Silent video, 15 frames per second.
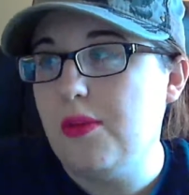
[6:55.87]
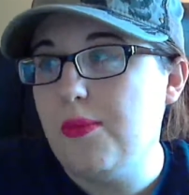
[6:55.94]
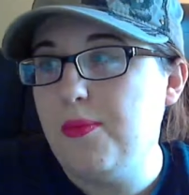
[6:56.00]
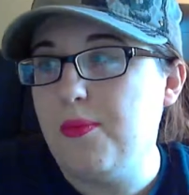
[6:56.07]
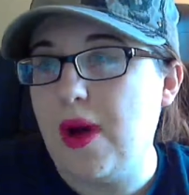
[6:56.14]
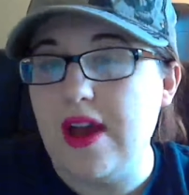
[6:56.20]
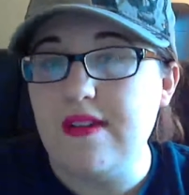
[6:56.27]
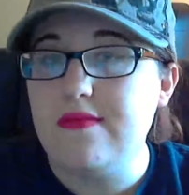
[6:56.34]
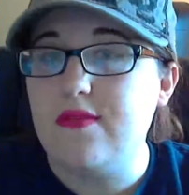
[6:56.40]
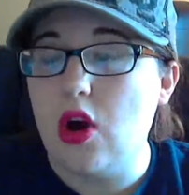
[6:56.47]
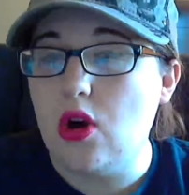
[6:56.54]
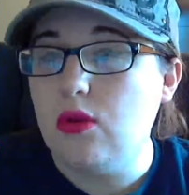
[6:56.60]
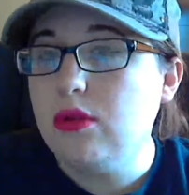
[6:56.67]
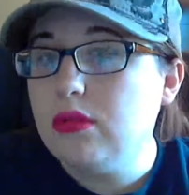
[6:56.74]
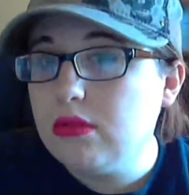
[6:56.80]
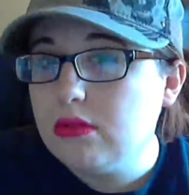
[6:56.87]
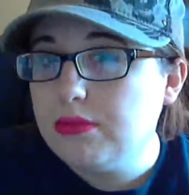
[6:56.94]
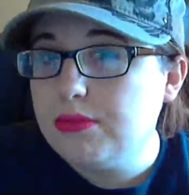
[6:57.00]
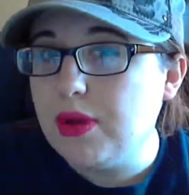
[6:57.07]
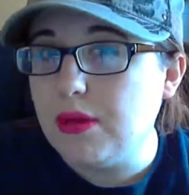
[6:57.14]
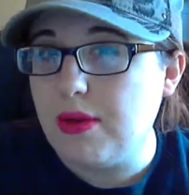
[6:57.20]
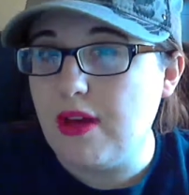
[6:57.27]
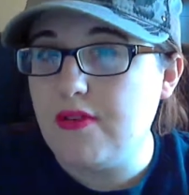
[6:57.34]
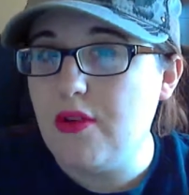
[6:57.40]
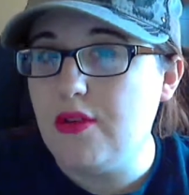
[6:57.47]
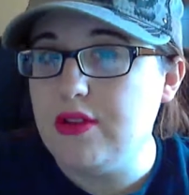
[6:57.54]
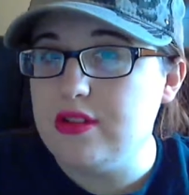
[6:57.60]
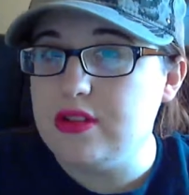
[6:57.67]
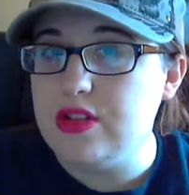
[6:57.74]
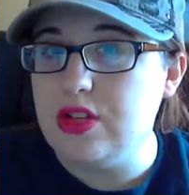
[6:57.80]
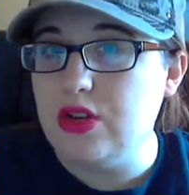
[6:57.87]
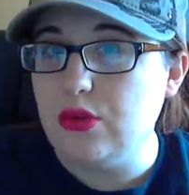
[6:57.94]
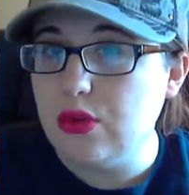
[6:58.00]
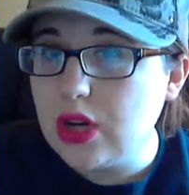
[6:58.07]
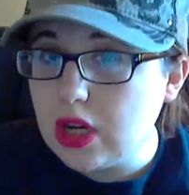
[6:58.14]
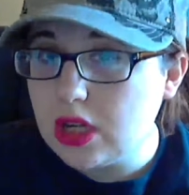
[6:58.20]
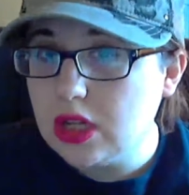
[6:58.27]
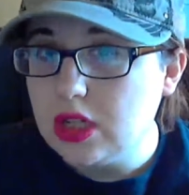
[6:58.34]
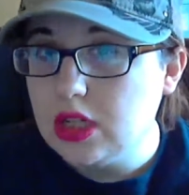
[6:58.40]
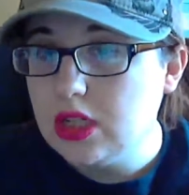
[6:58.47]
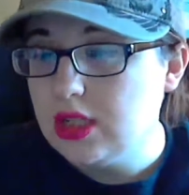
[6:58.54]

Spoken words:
my phone, but my phone is newer.